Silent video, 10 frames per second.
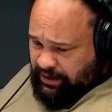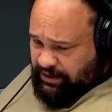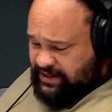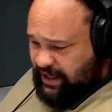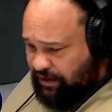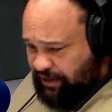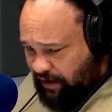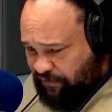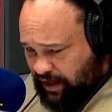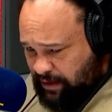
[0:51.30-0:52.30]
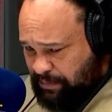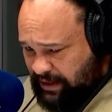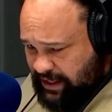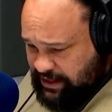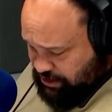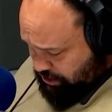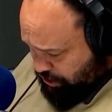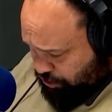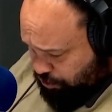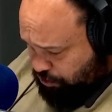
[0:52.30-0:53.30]
the South African Police
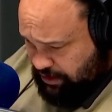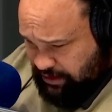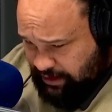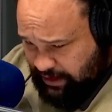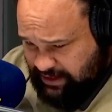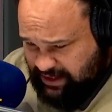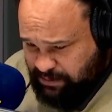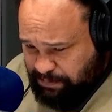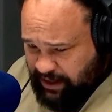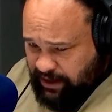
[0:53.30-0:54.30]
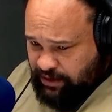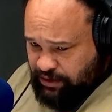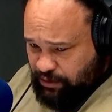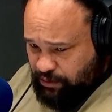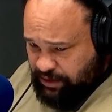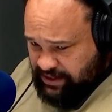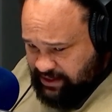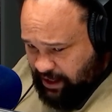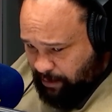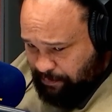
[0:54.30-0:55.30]
Union, and I speak to the
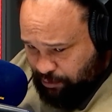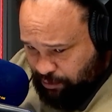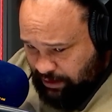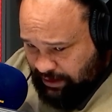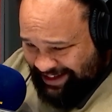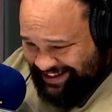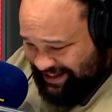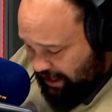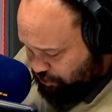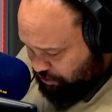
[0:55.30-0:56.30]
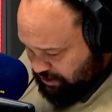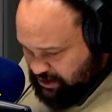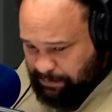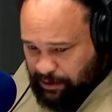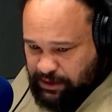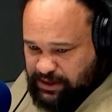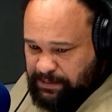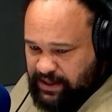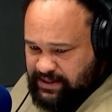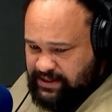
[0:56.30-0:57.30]
SAPU national
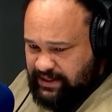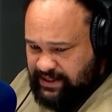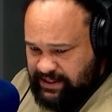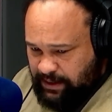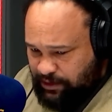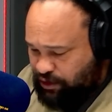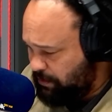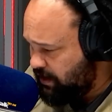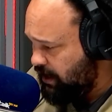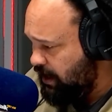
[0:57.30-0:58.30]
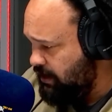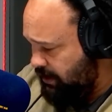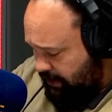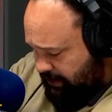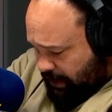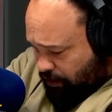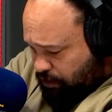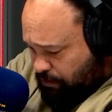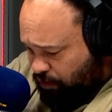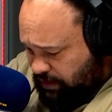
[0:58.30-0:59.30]
spokesperson, Lesiba Thobakgale. Now,
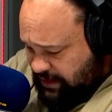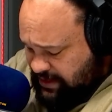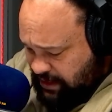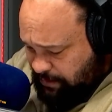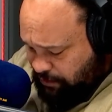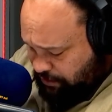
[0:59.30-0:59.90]
good morning, Lesiba.